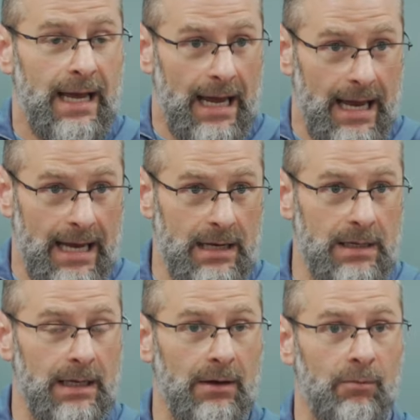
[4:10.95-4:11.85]

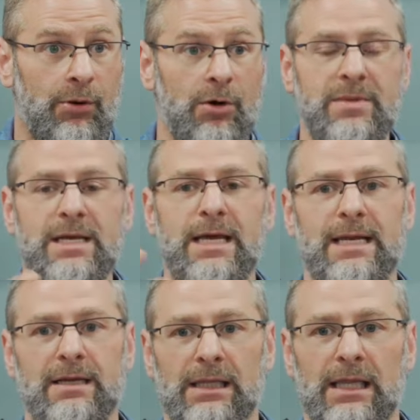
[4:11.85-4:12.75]
a
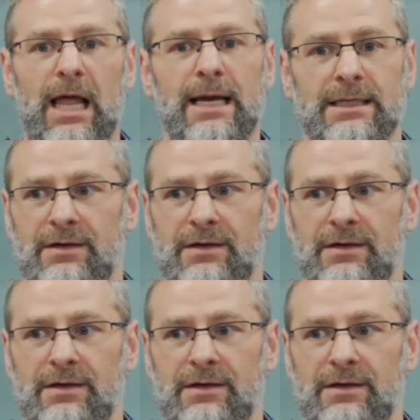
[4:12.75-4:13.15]
permeating light,